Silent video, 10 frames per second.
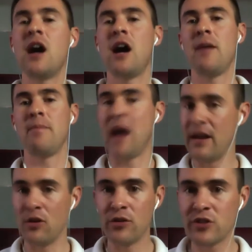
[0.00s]

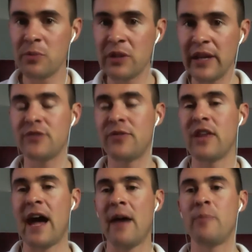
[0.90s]
I know there's a place
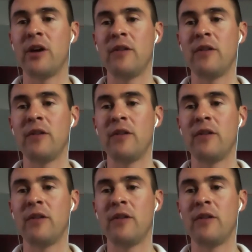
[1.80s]
for that,